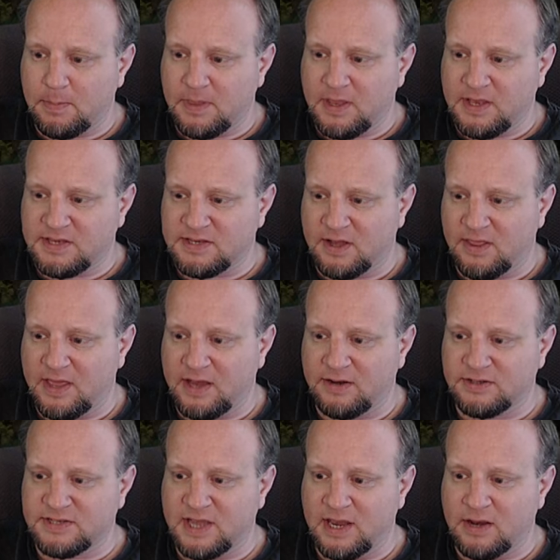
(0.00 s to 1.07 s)
You saw that, it
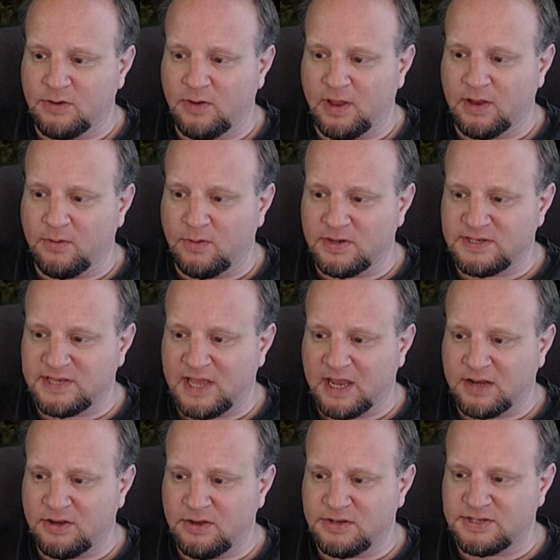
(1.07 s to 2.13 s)
was kind of quick. 1 stack,
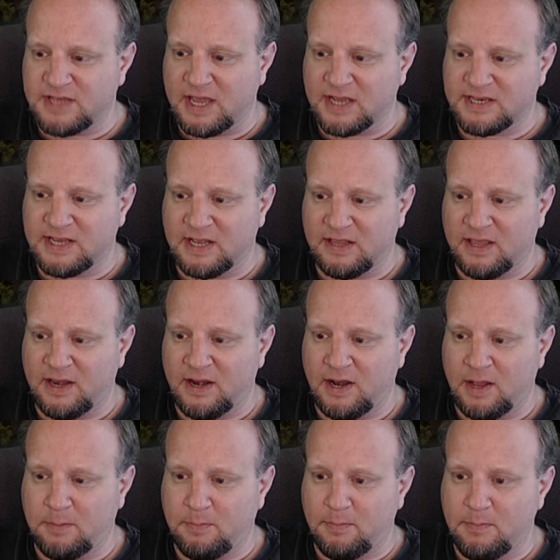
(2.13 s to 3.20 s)
2 stacks, and I let it
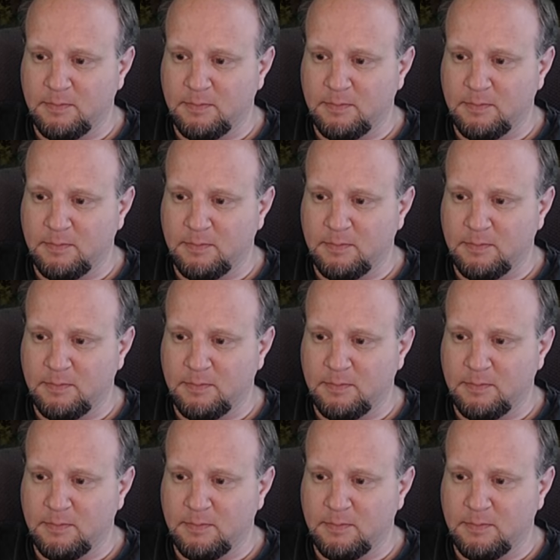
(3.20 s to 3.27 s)
up.